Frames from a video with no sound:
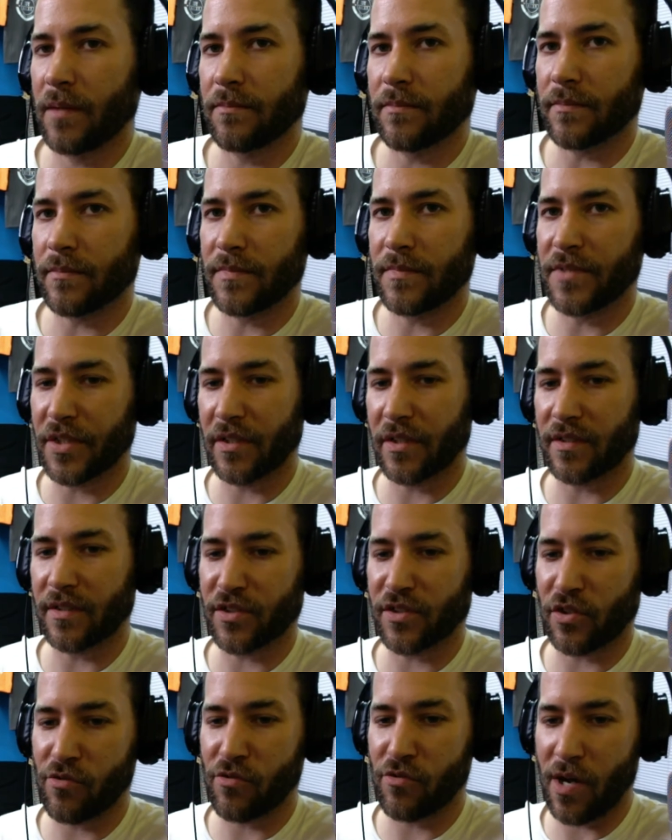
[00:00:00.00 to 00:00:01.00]
You. You're going to
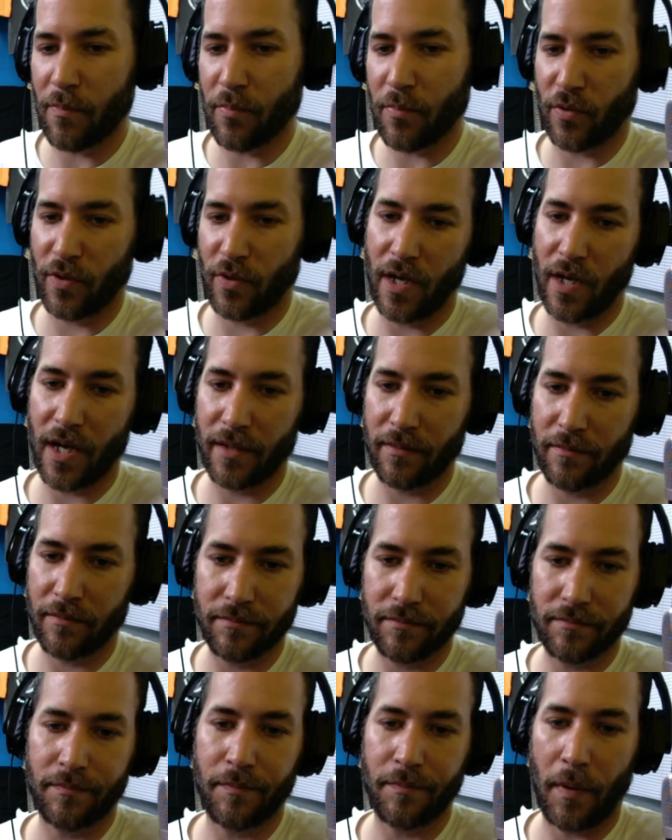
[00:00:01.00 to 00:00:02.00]
screw up. We're not
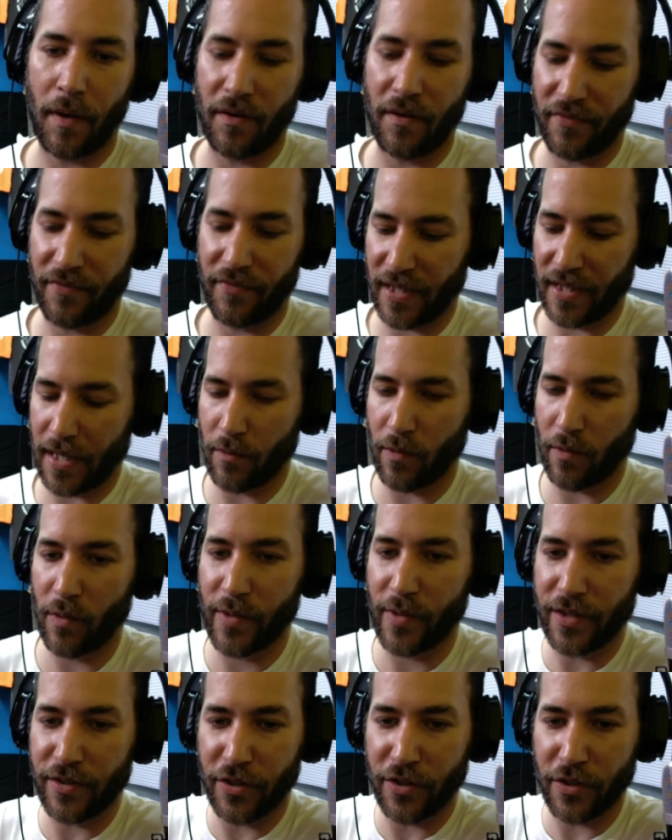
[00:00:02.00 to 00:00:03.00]
perfect at what
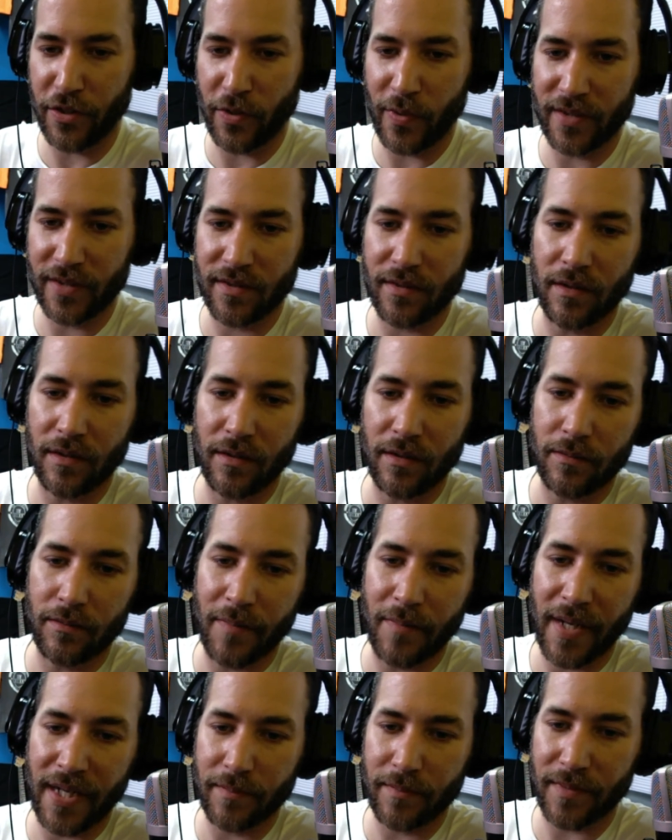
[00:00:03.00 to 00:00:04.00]
we do. We still
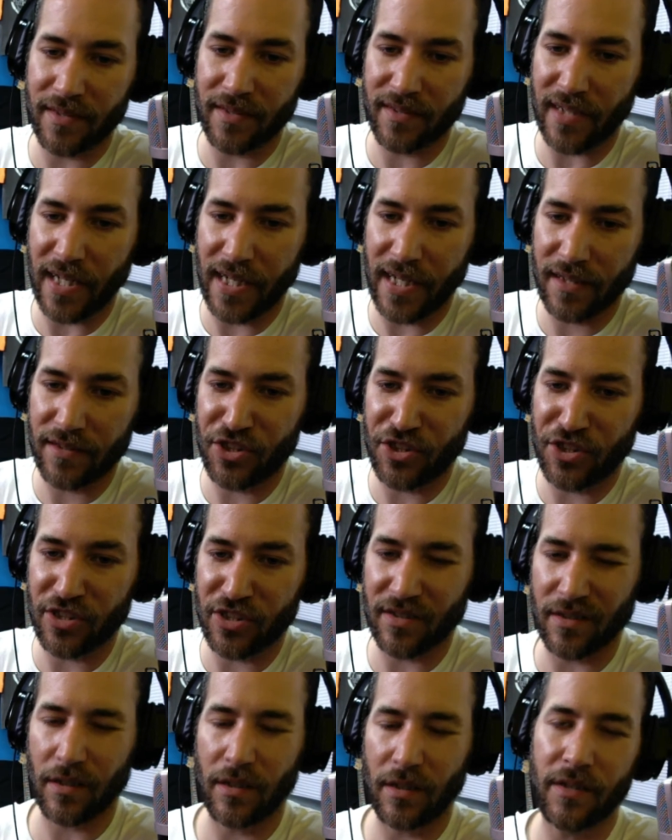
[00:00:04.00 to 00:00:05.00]
make mistakes.
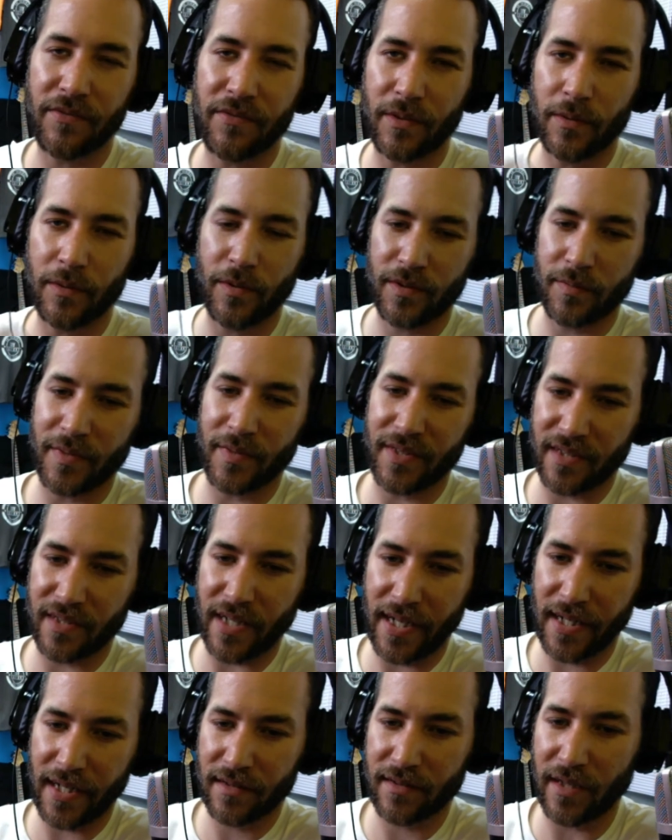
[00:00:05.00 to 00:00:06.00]
Just learn from those
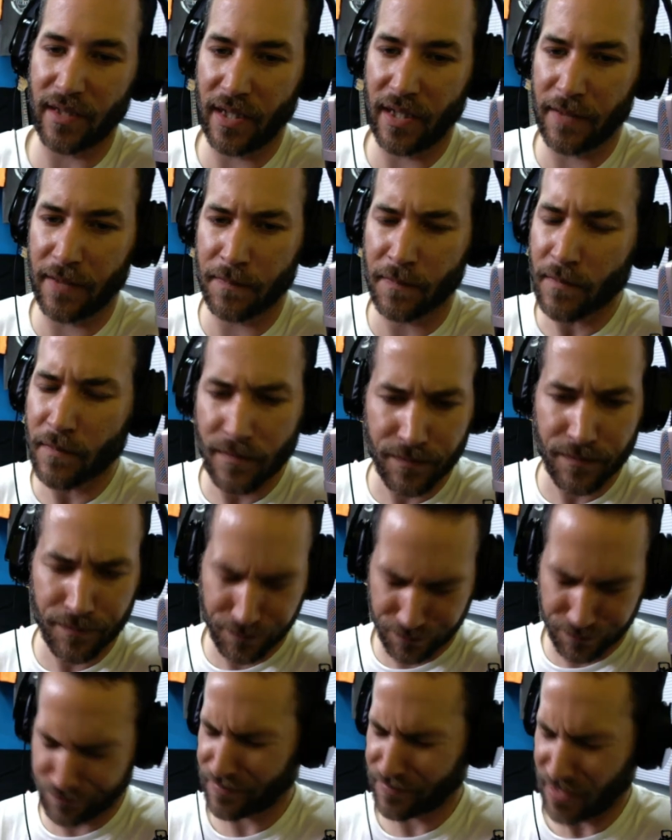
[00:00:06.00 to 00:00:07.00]
mistakes and
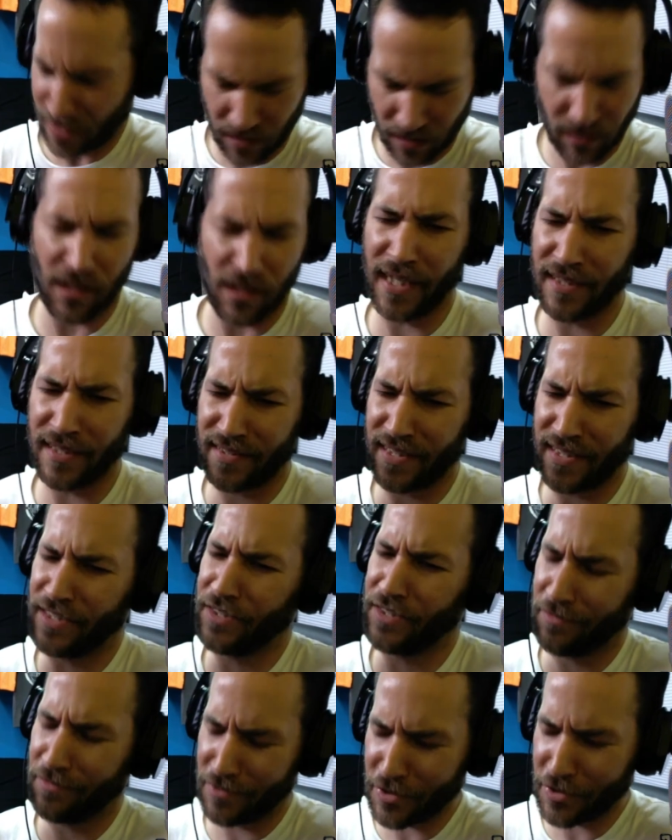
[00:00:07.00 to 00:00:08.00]
the clients that
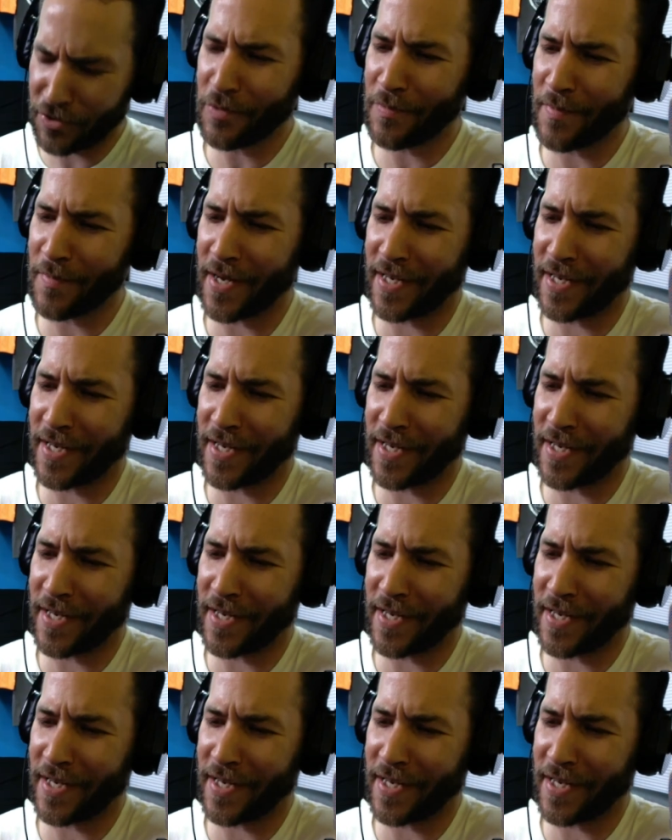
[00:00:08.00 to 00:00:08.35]
you do make